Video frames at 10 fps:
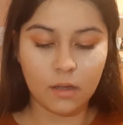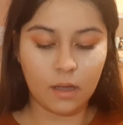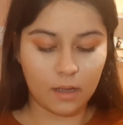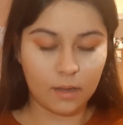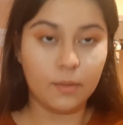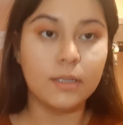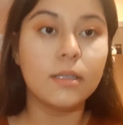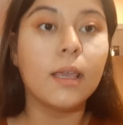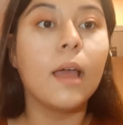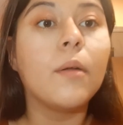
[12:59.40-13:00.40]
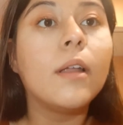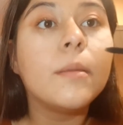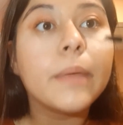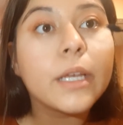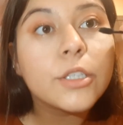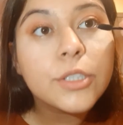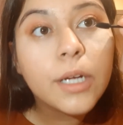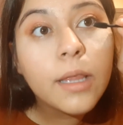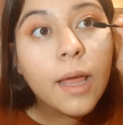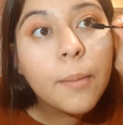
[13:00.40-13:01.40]
I once again want to make
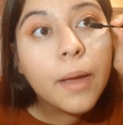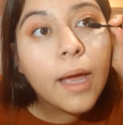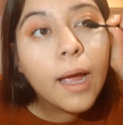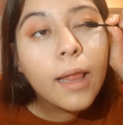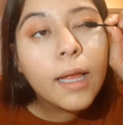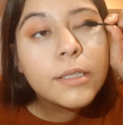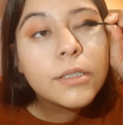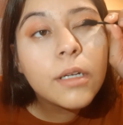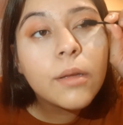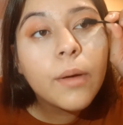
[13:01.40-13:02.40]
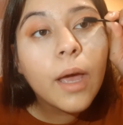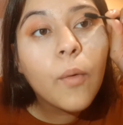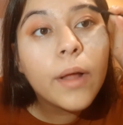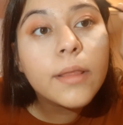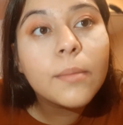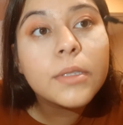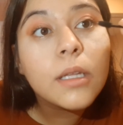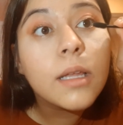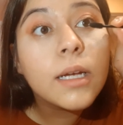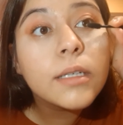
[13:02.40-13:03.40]
sure that my eyelashes are the way I want them to
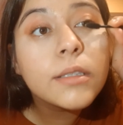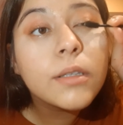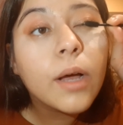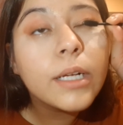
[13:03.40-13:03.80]
look, so I